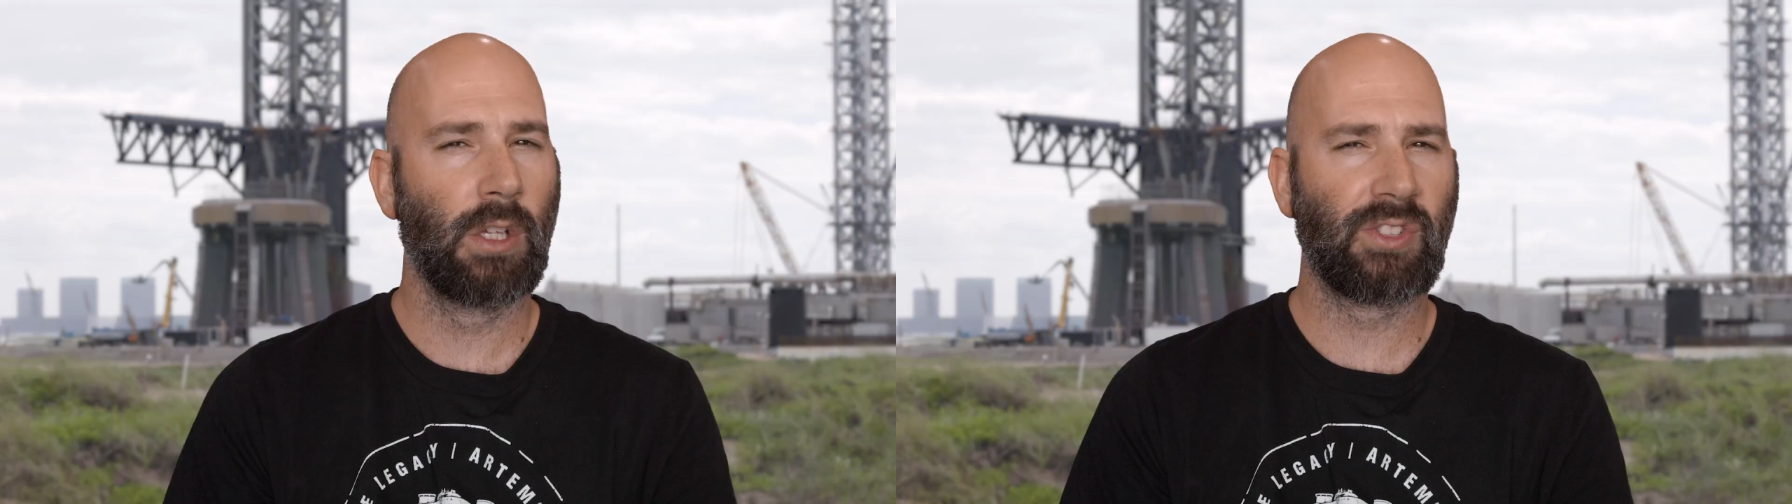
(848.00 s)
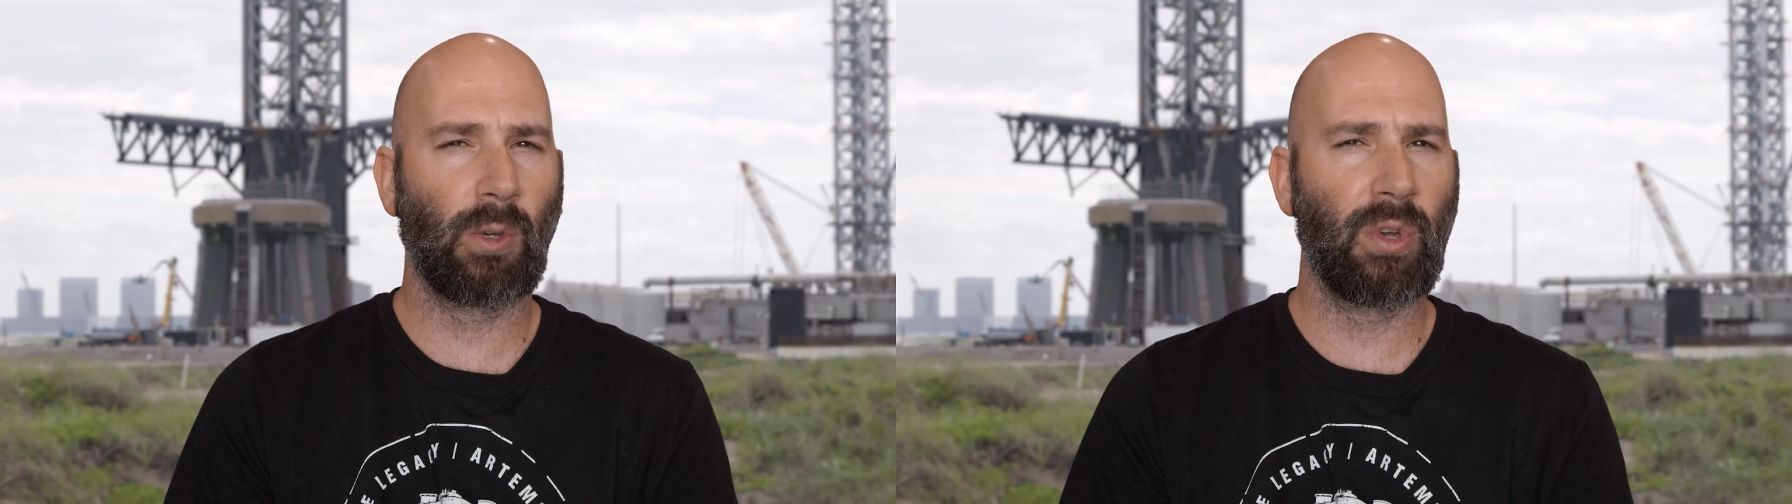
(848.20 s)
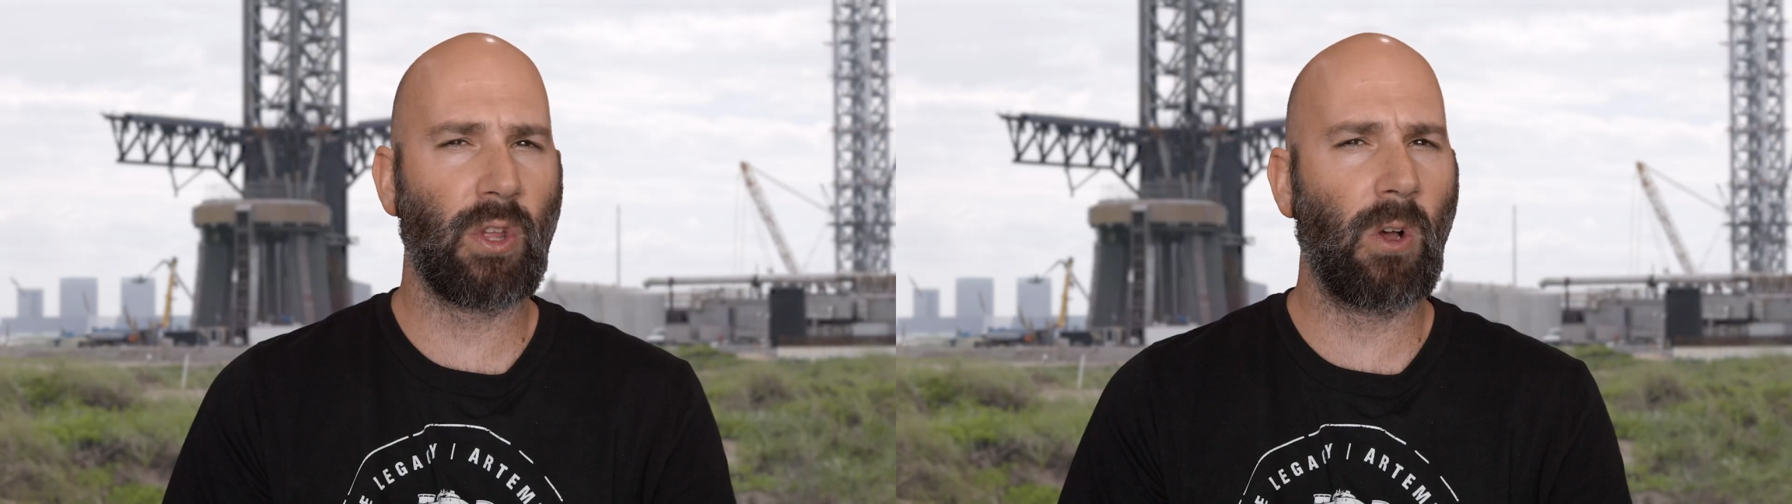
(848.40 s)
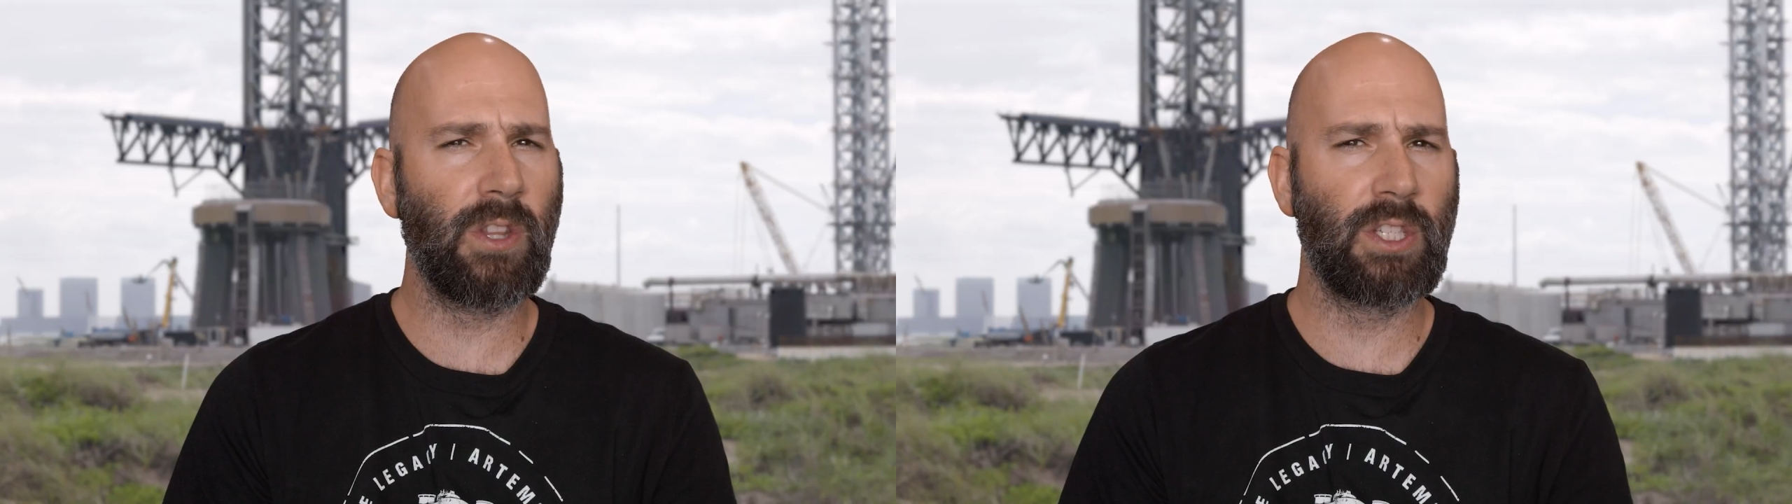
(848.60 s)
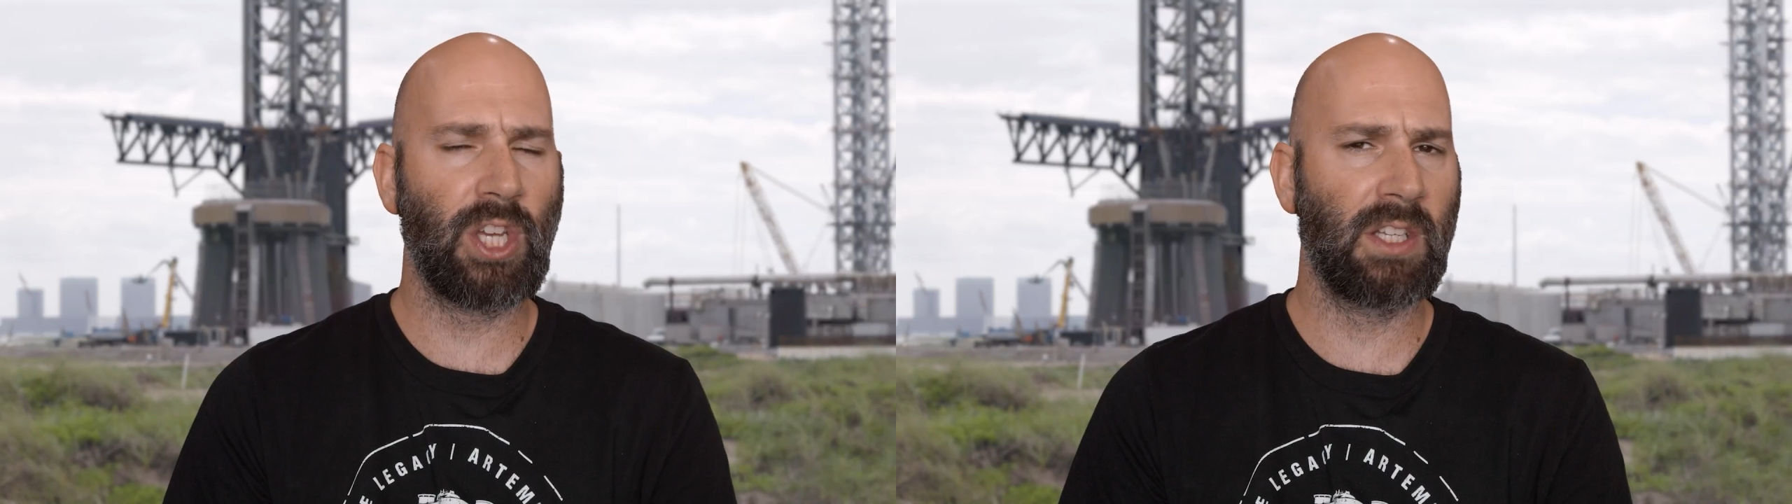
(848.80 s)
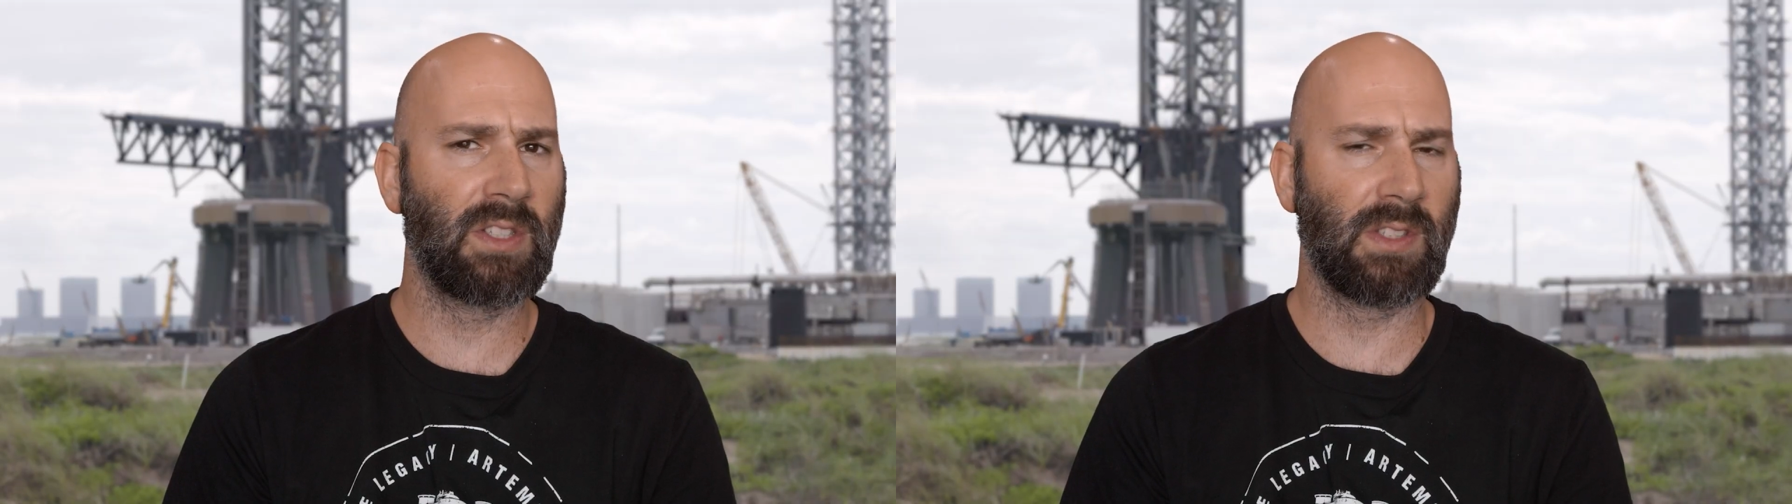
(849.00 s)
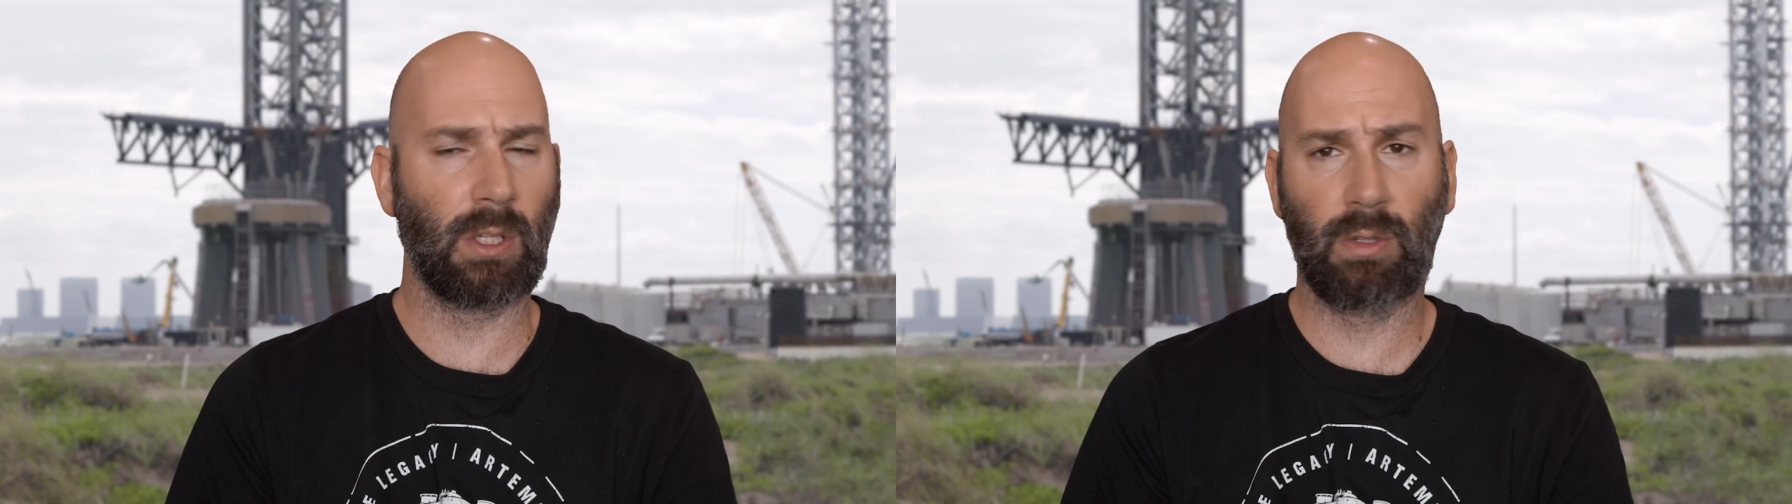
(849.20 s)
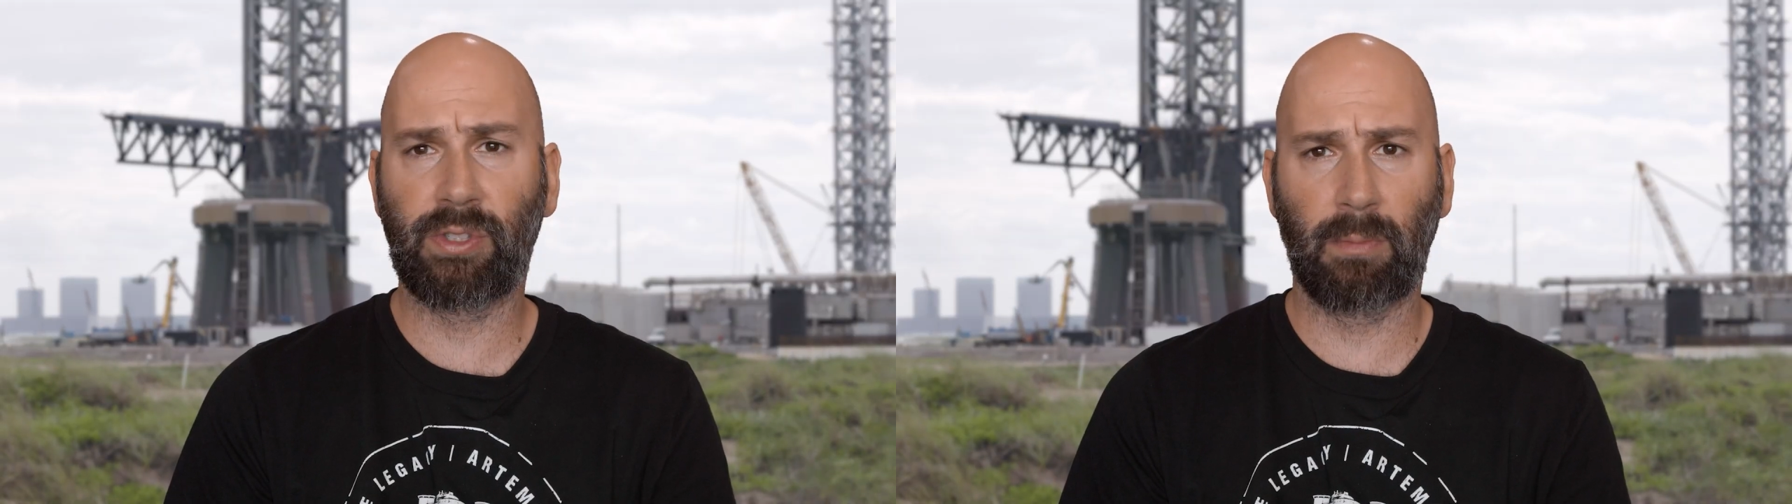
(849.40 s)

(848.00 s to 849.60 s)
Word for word: So with all the changes that crews